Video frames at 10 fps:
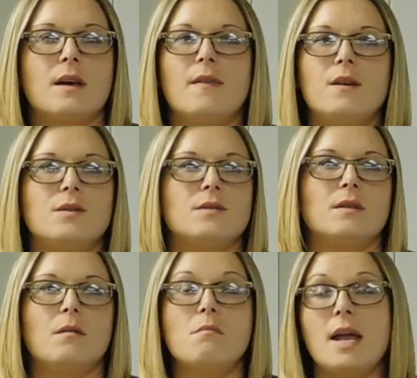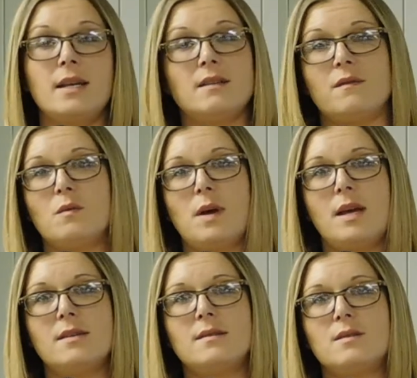And there's many different
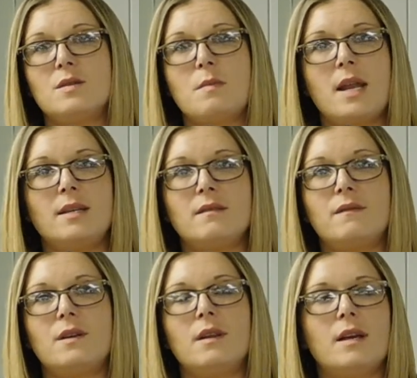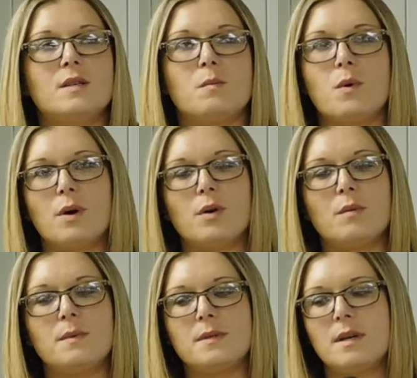ways. There's many different, like, support
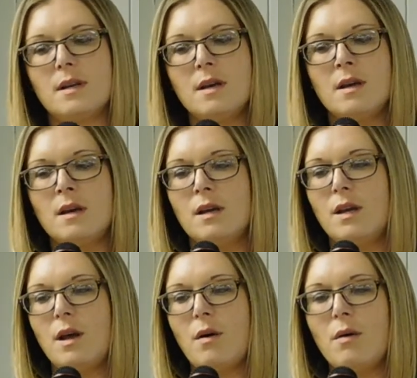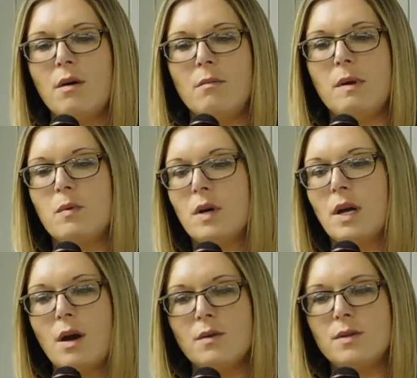groups that, you know, people can
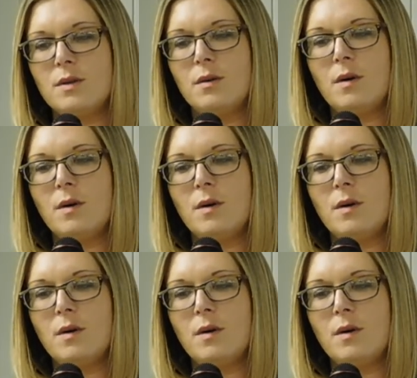go to.